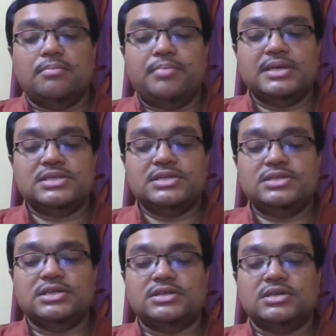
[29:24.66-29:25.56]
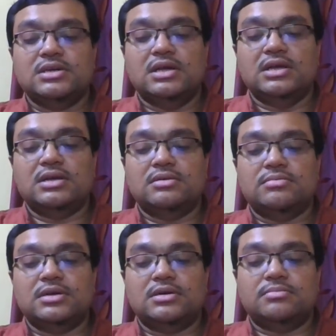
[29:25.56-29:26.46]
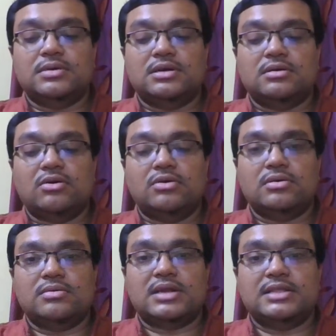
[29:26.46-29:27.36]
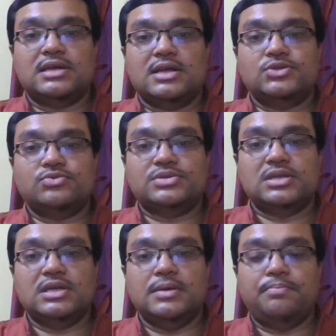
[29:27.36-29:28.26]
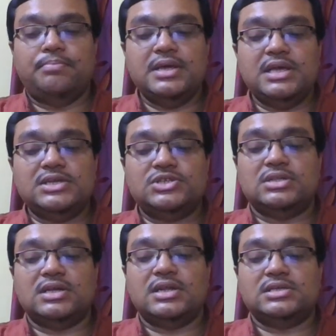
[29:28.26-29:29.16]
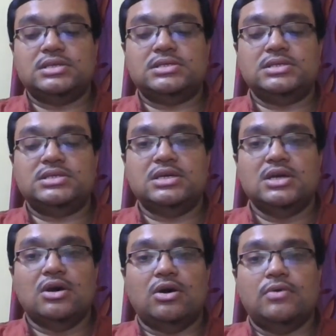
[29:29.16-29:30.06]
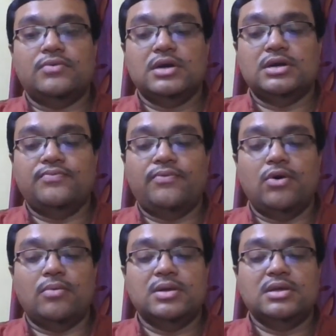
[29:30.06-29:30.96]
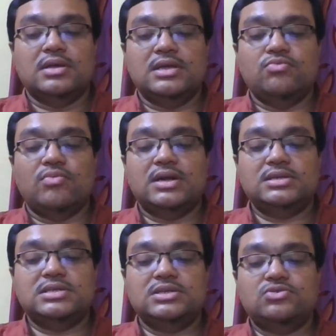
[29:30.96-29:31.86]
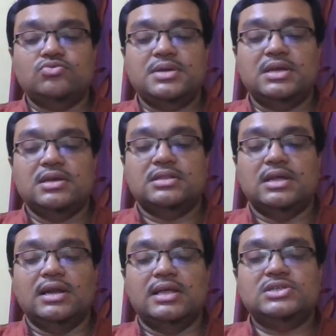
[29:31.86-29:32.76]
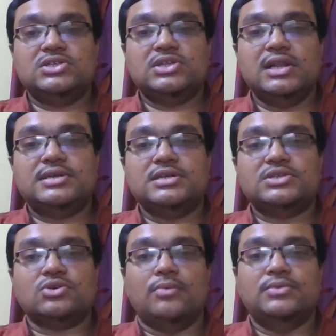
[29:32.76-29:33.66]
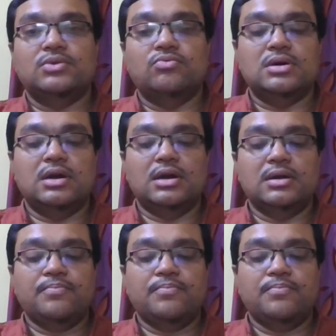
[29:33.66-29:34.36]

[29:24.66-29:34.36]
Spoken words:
presented, or rather I should say, he preached the necessity of reform. He wanted to be the legislators of the world.